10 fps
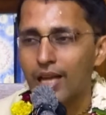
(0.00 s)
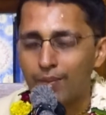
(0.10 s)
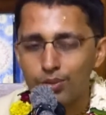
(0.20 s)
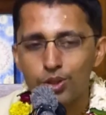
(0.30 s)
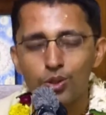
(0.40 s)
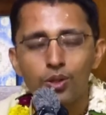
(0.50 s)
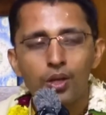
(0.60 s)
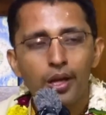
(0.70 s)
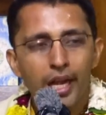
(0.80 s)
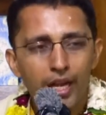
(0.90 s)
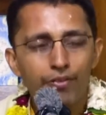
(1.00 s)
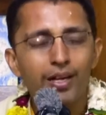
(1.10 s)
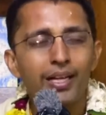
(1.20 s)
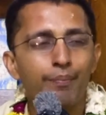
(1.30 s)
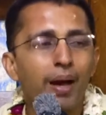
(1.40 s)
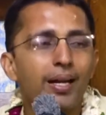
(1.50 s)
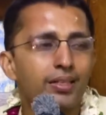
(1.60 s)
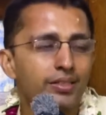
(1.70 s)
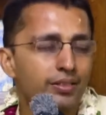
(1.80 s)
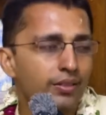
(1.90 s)
And so he felt
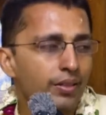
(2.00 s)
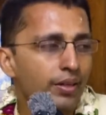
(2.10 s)
embarrassed.